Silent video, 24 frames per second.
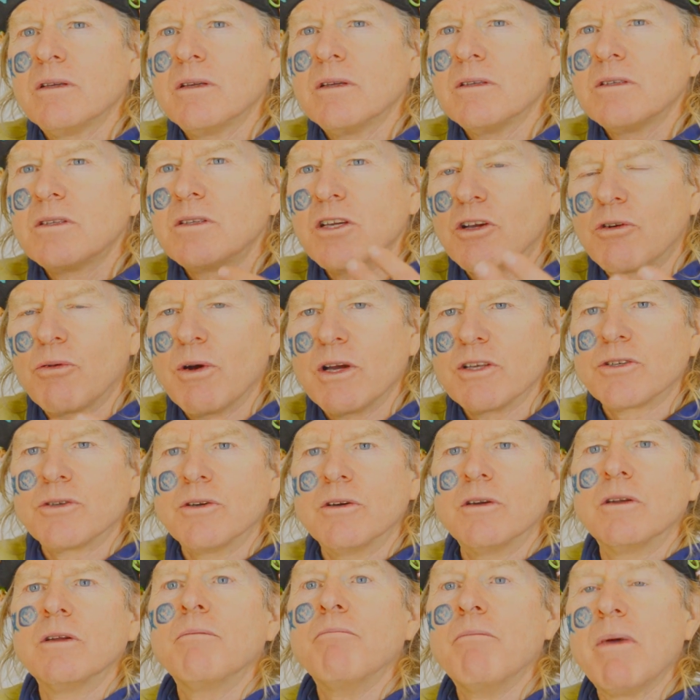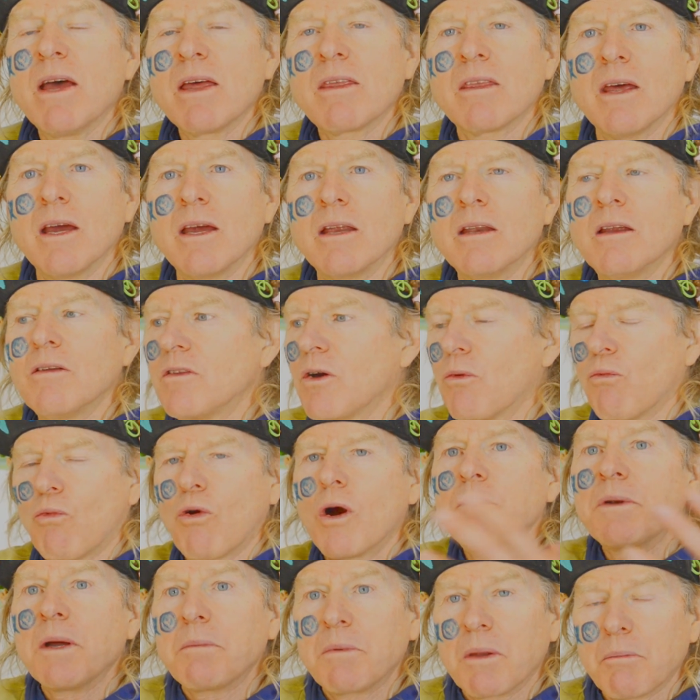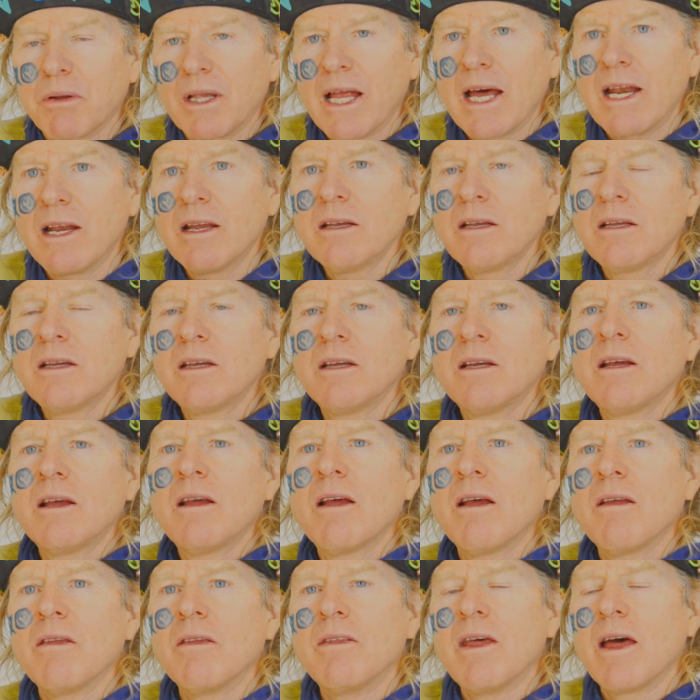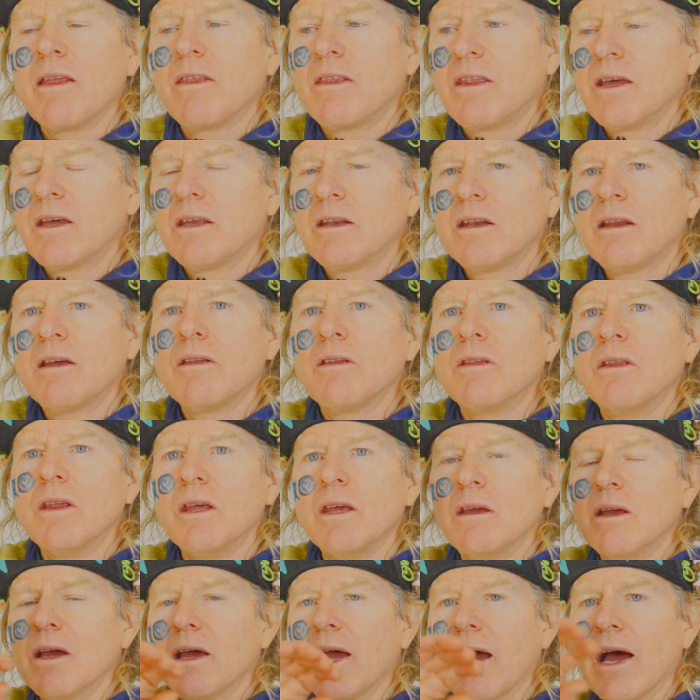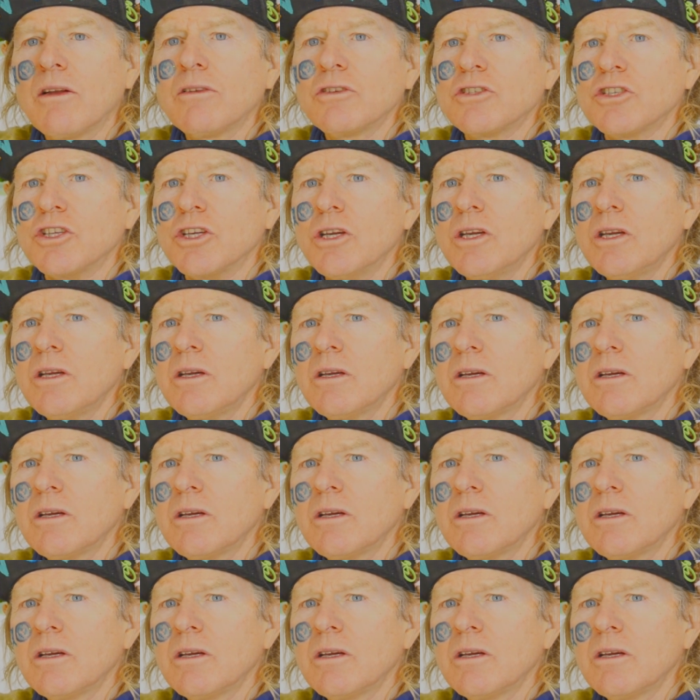sequestered methane that warmed up the planet, that then the algae